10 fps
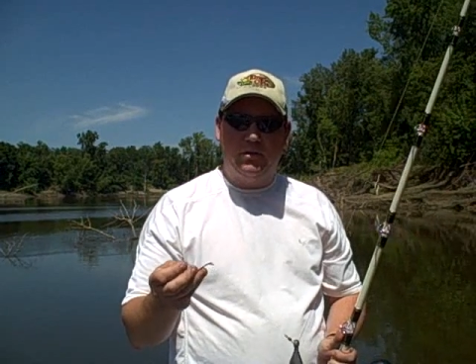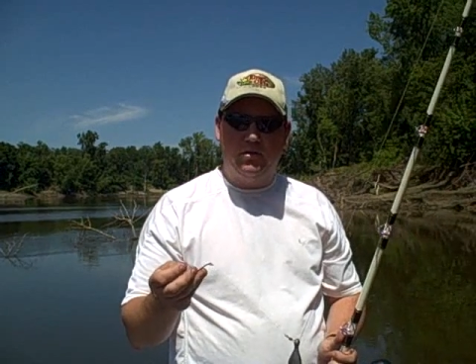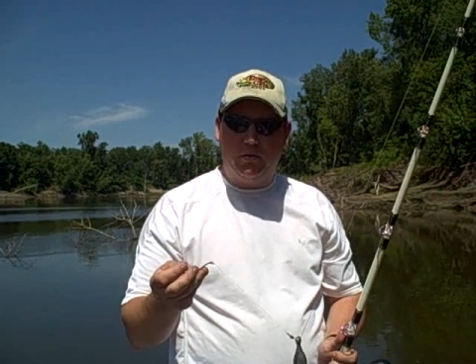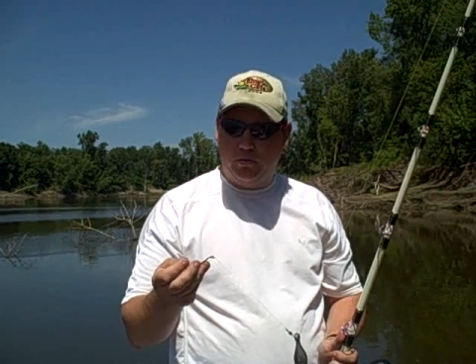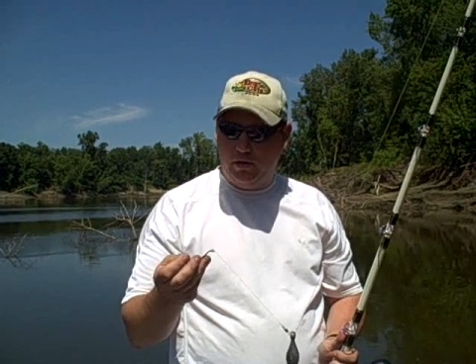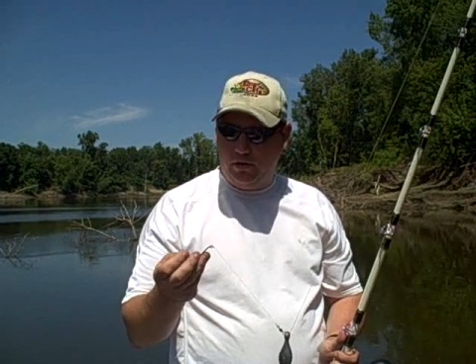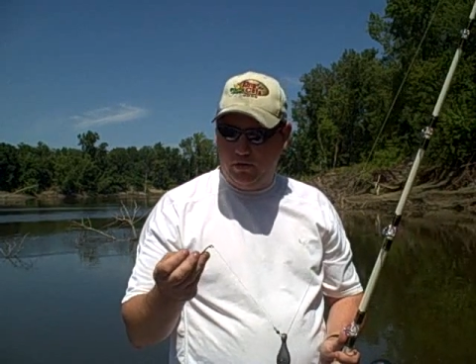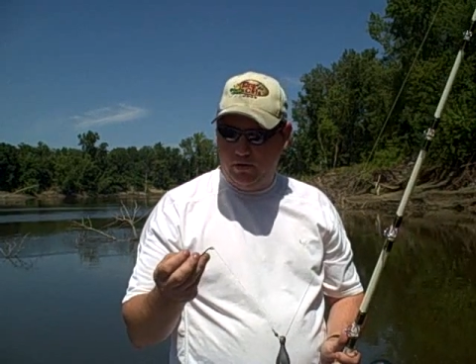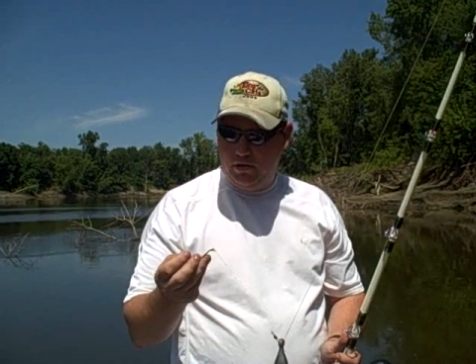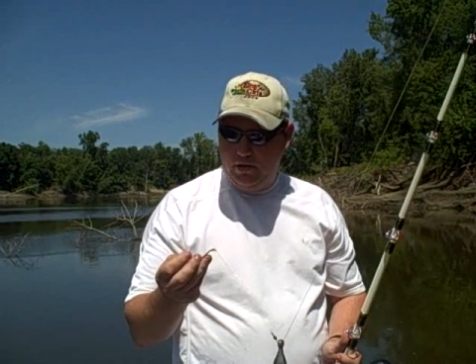They hook
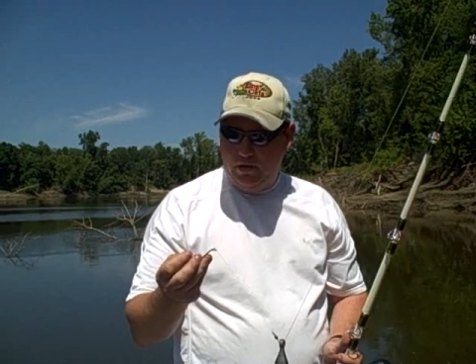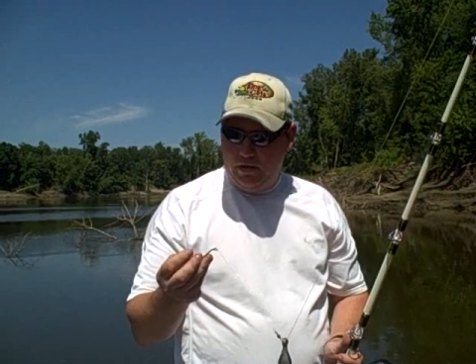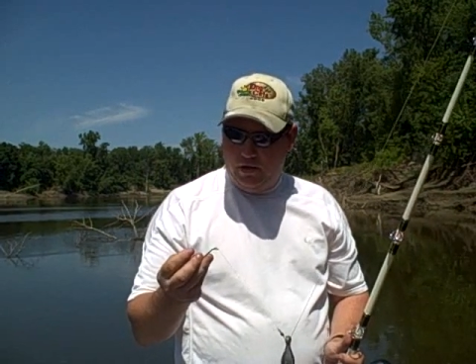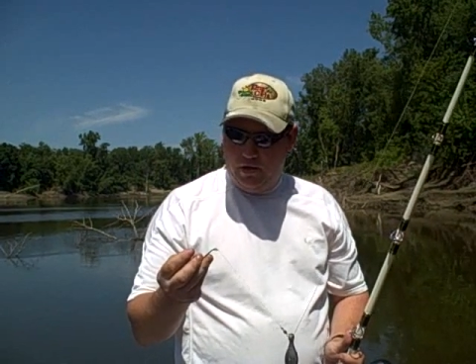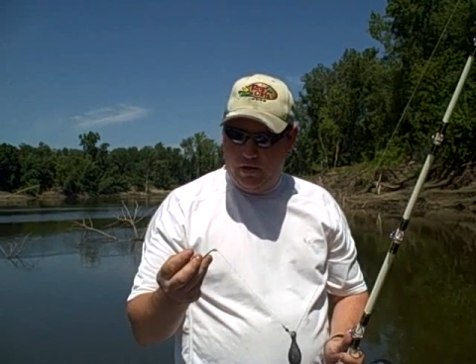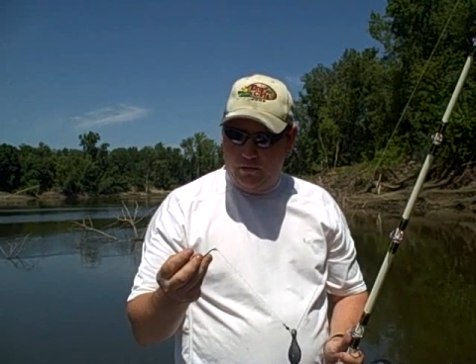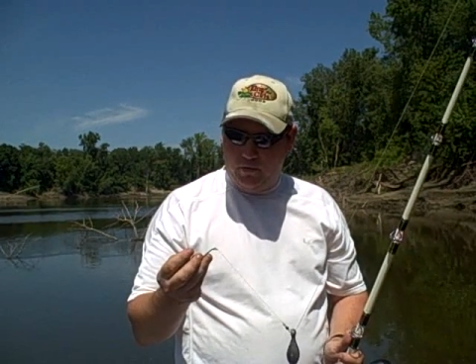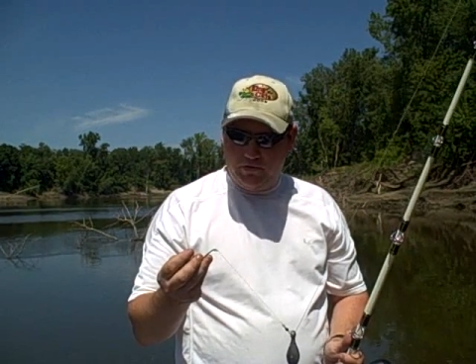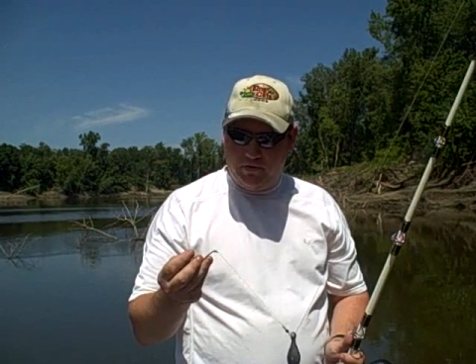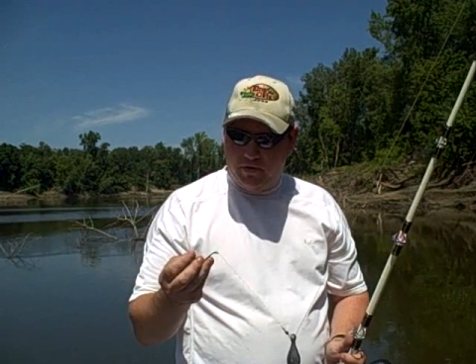well,
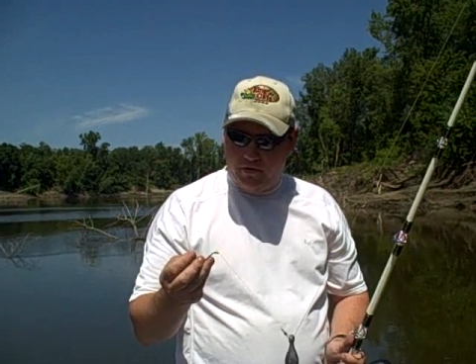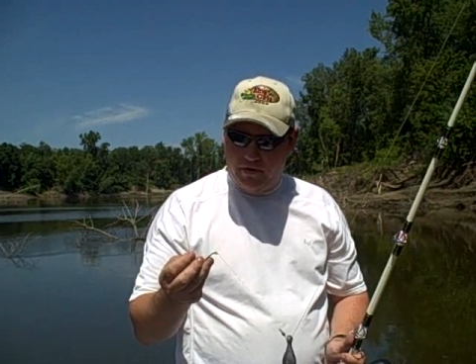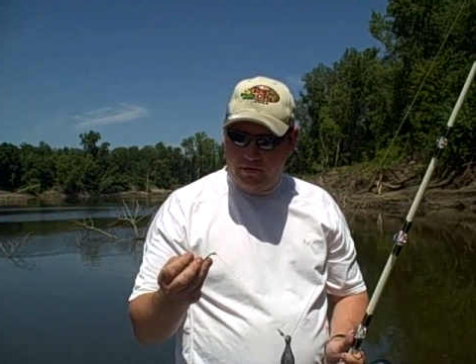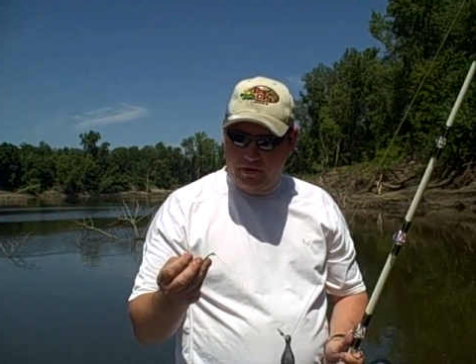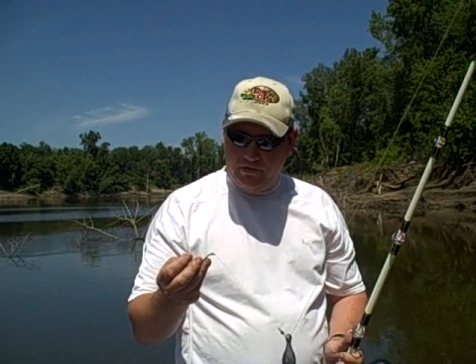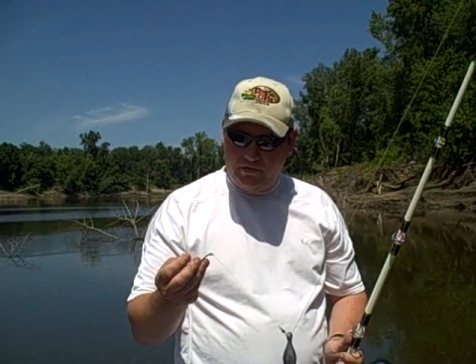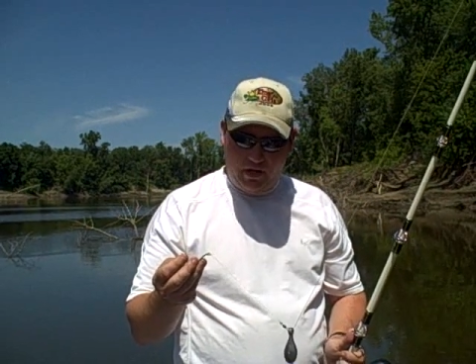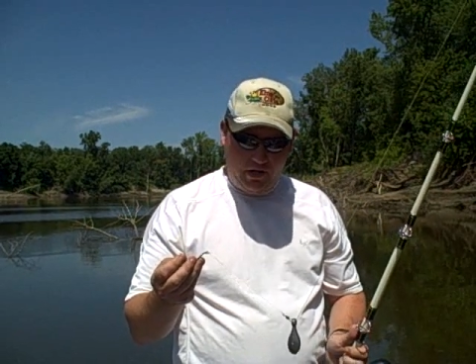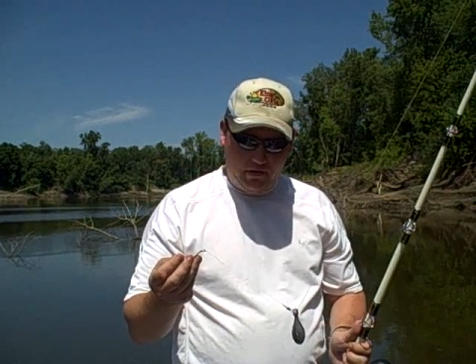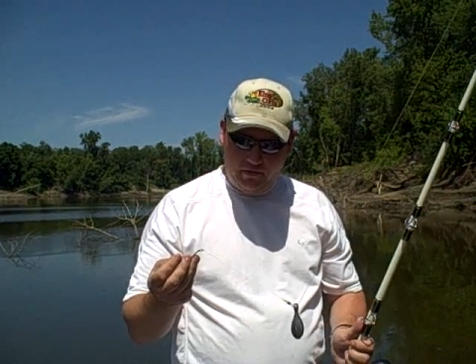and once they're in, they
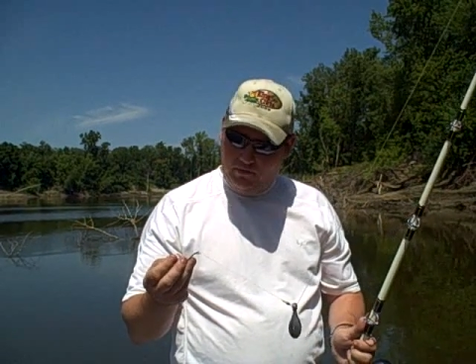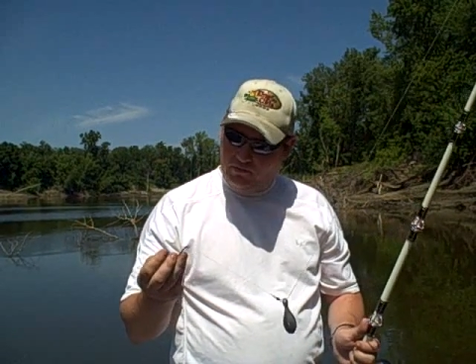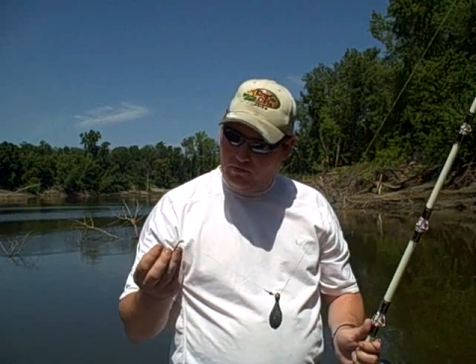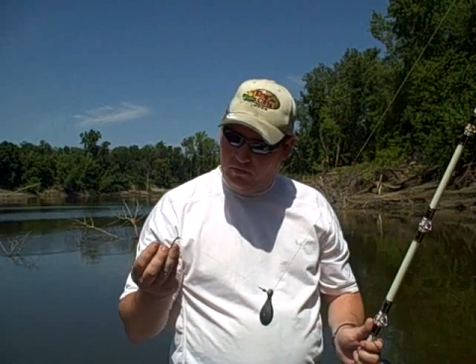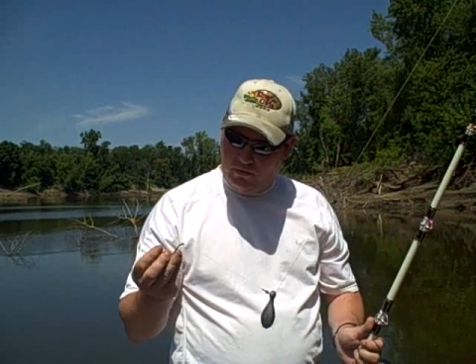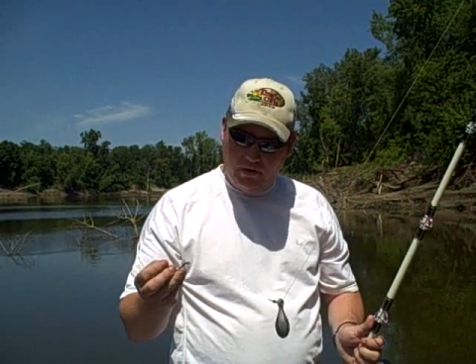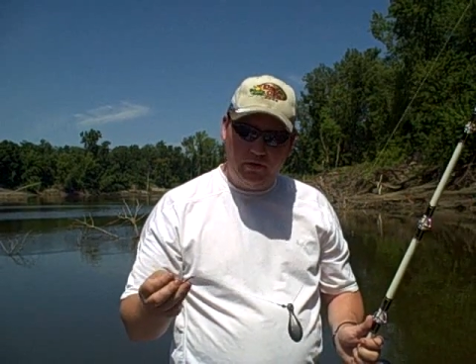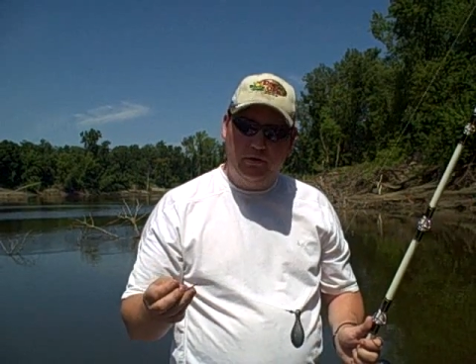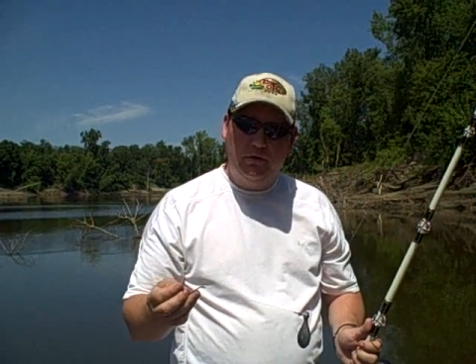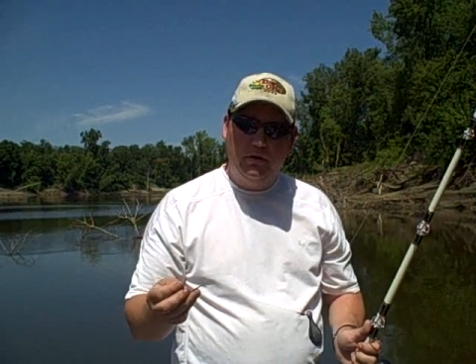stay in. So